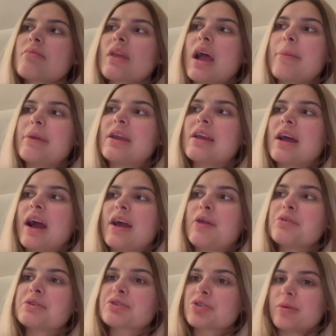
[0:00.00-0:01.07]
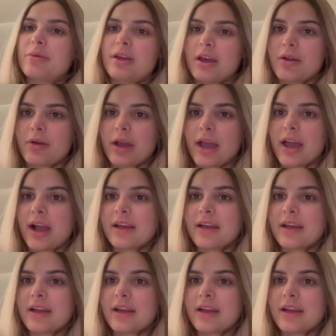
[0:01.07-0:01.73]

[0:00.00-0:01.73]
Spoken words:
I mean, I don't discriminate, okay?